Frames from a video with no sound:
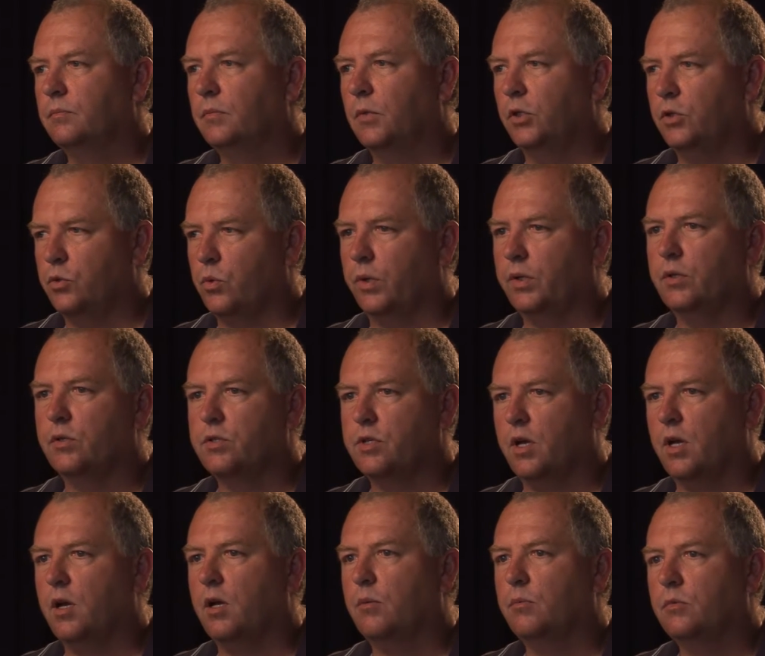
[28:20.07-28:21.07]
enjoy their
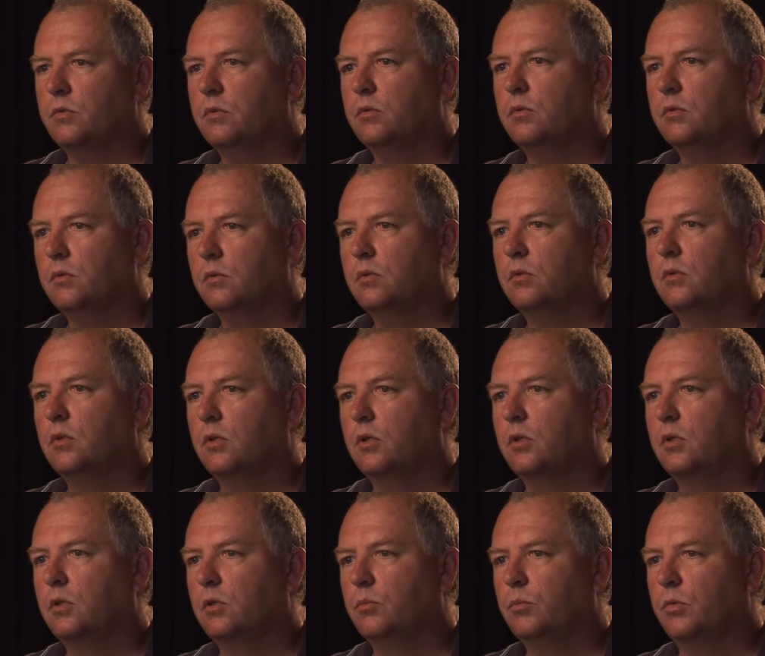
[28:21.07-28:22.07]
jobs.
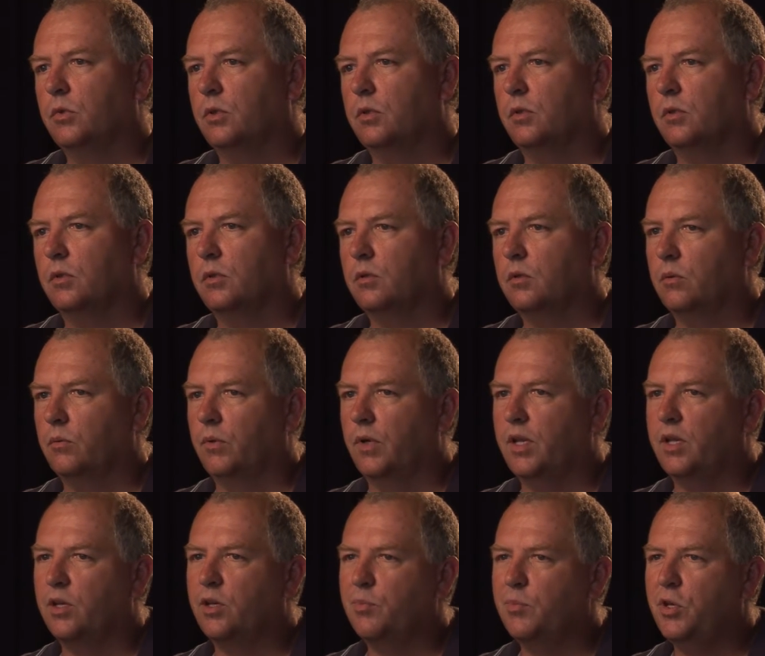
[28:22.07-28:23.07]
But the way
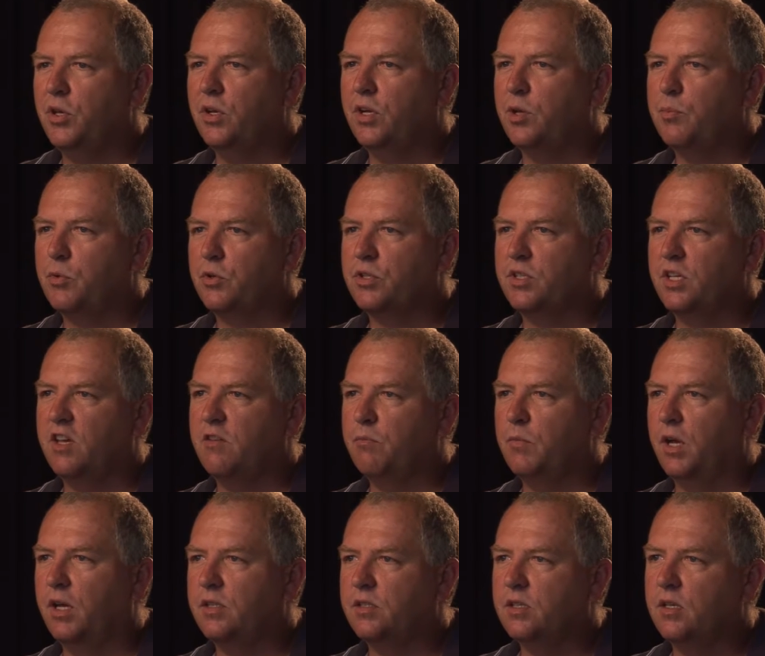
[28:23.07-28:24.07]
the community perceived
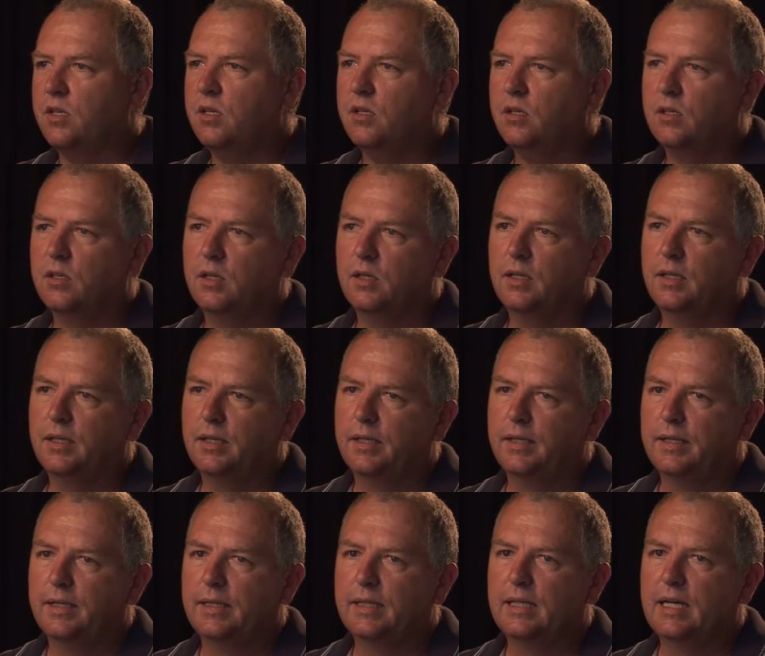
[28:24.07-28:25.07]
Muncie,
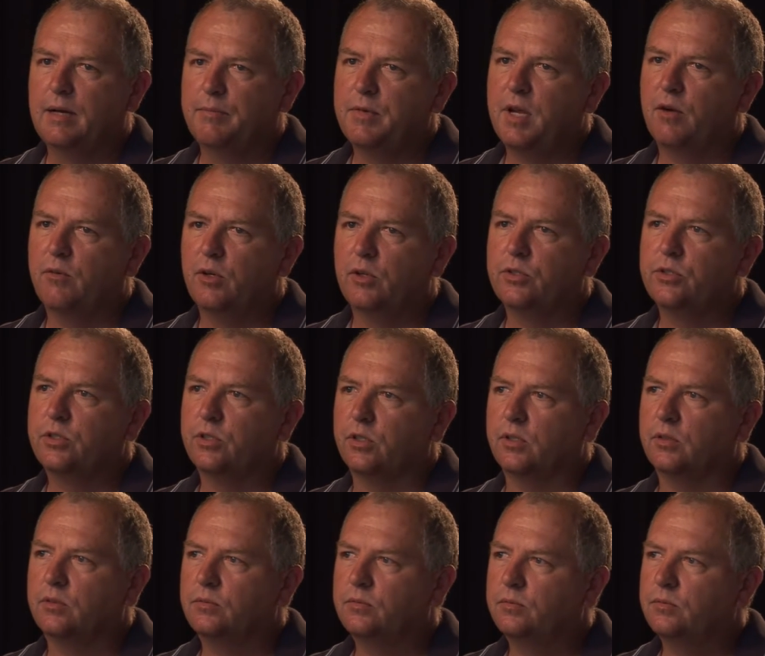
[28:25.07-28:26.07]
I'm not real
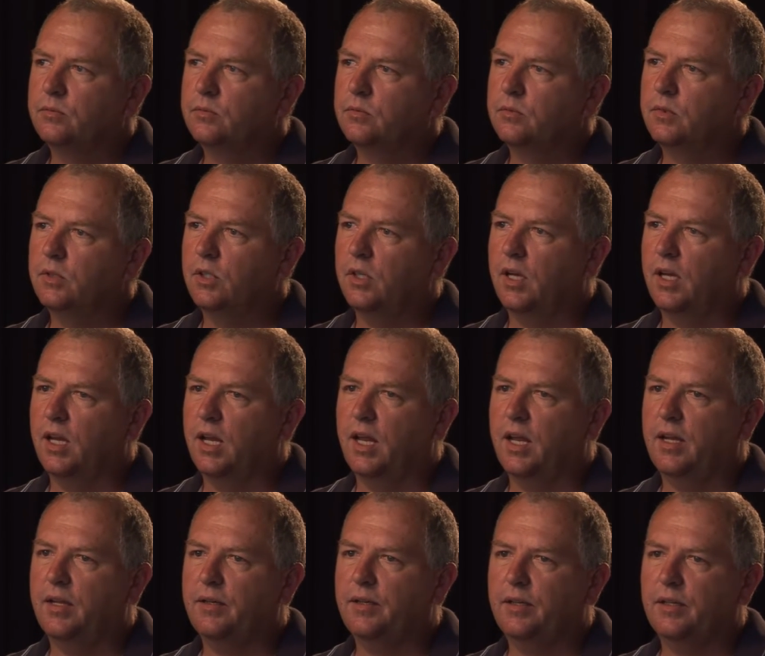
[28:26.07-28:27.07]
sure. You know,